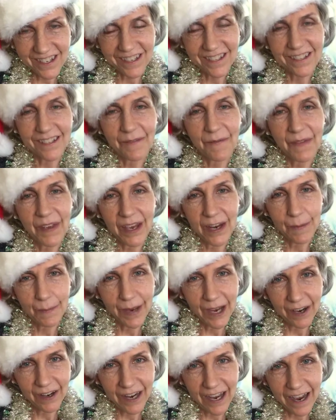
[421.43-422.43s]
is and
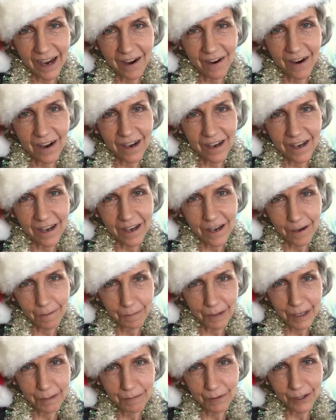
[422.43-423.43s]
about how I
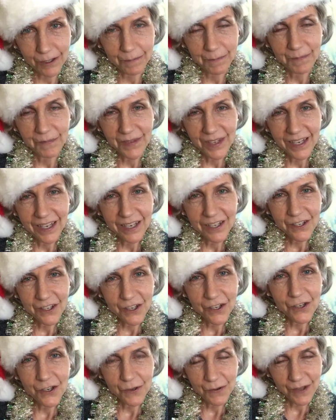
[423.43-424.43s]
help people
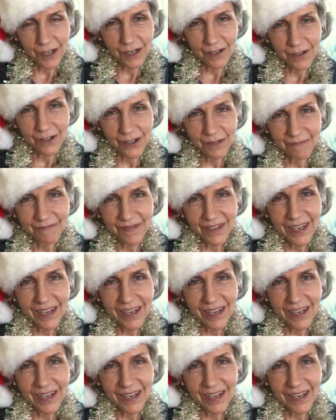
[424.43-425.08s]
to do those.